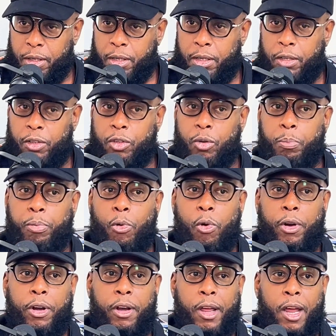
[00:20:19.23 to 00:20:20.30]
You're born in
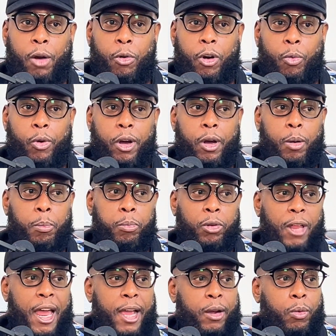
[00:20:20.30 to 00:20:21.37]
an era where
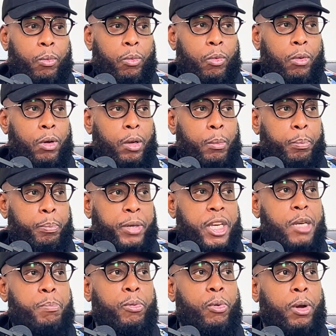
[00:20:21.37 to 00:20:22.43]
black
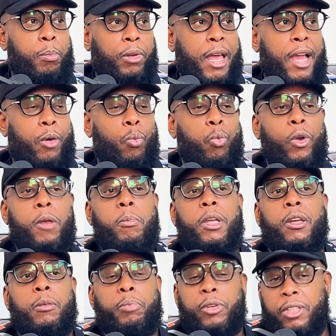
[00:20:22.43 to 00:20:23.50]
people and black women in
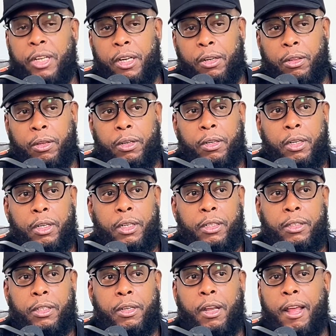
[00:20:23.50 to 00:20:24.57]
particular
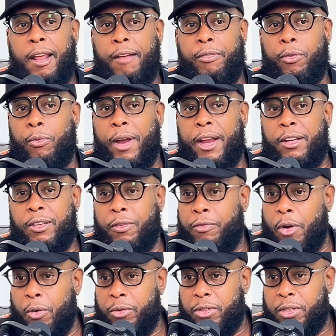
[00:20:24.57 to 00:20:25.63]
did not have the right to
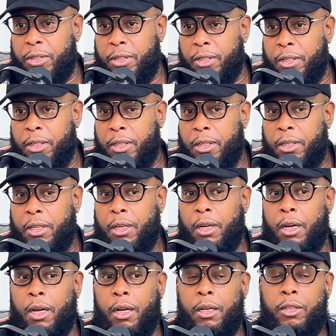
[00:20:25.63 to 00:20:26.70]
vote.
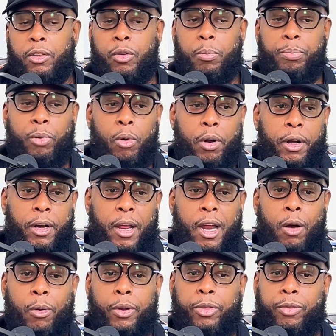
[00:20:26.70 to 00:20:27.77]
You're born in an
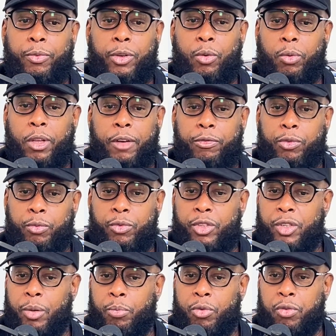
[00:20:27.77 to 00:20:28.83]
era you lived through Jim
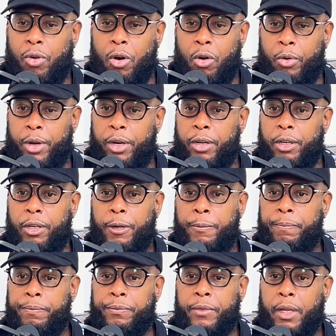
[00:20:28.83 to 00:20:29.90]
Crow
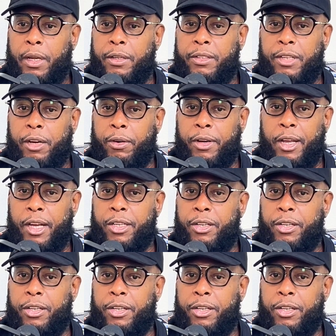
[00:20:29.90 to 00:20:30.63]
and segregation.